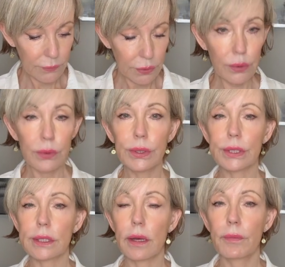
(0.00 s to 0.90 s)

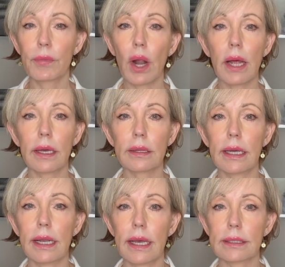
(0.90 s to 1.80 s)
use some product
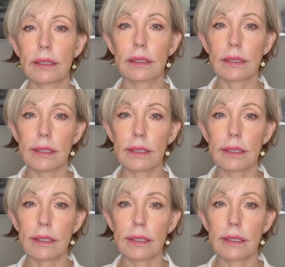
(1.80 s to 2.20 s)
that has a little